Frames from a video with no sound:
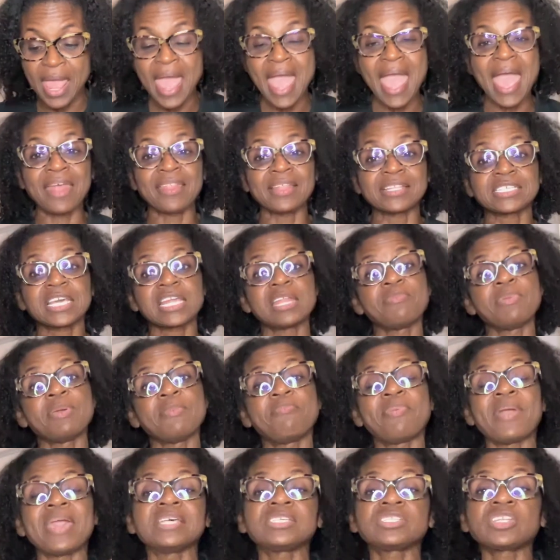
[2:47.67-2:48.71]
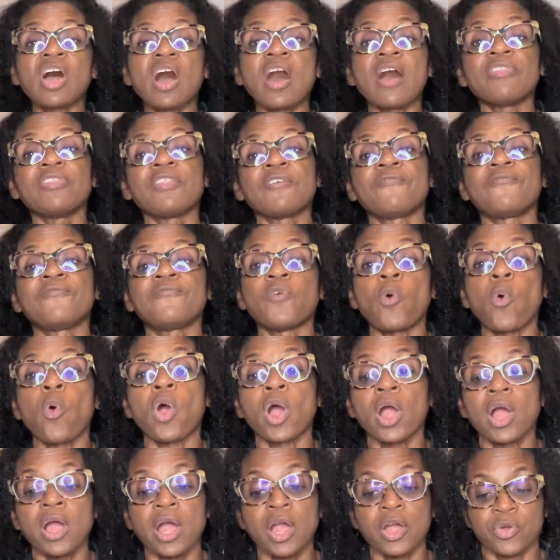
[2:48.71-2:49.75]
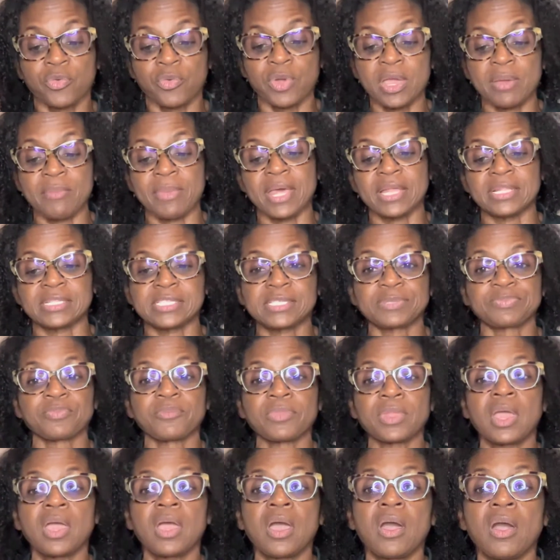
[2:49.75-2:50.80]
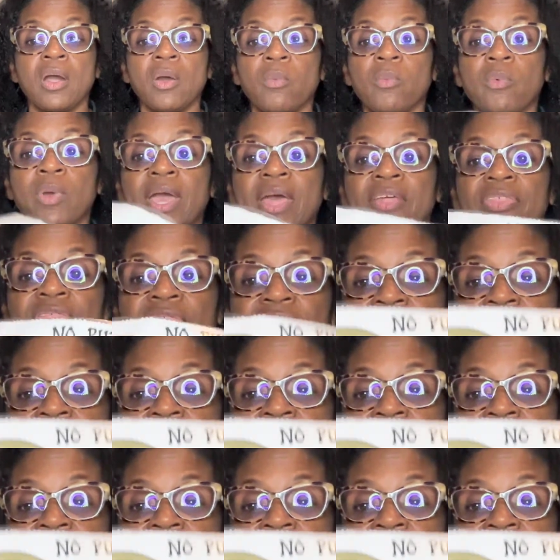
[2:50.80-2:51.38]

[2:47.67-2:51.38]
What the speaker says: And it's going to be based on the 4 agreements with